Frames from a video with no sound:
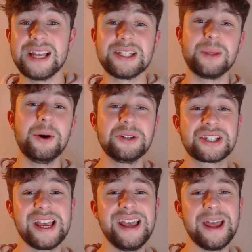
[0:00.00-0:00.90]
Is it the
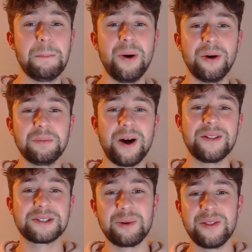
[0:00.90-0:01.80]
most important part of
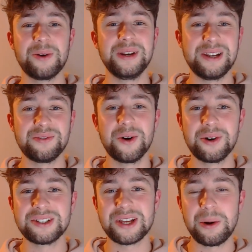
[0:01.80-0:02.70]
the squad that we need to
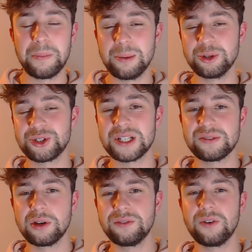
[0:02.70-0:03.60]
focus our minimal
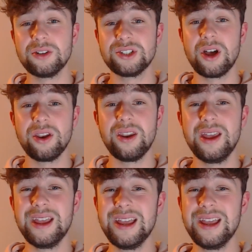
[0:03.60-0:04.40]
transfer funds on?